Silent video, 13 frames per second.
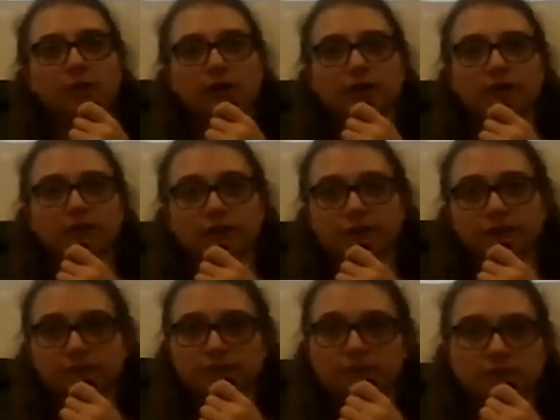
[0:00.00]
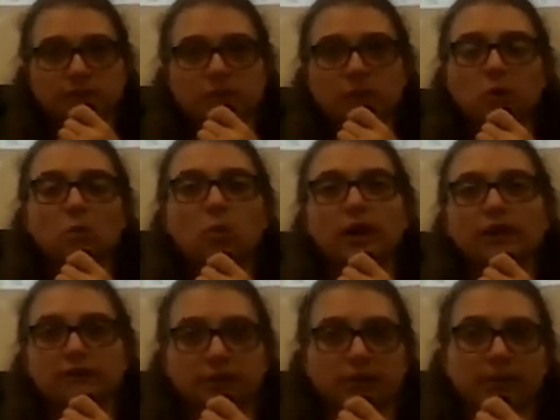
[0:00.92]
of
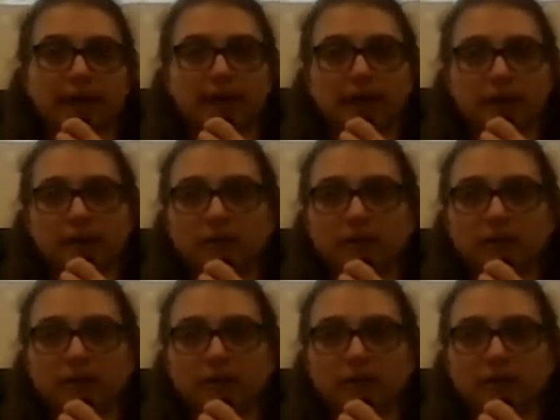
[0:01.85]
whatever you ate